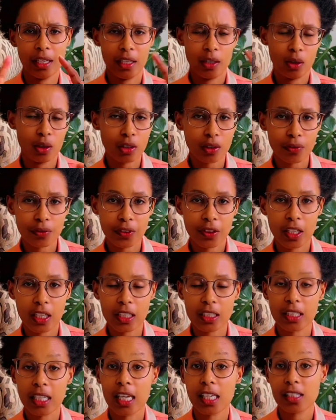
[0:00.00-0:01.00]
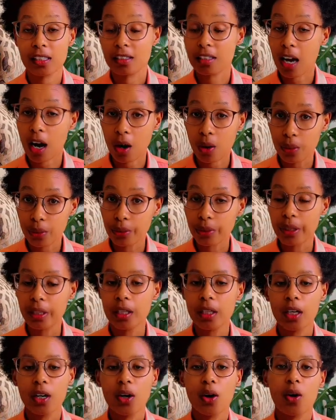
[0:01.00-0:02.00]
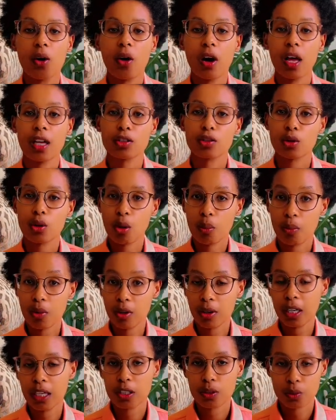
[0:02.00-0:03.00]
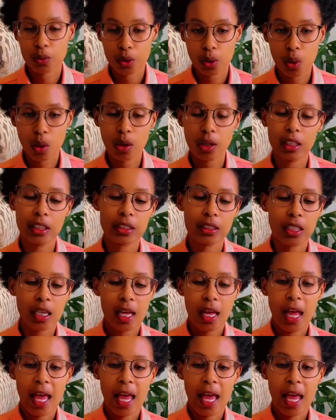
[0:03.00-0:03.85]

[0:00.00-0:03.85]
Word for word: a lot of things as dowry or as lobola as we call it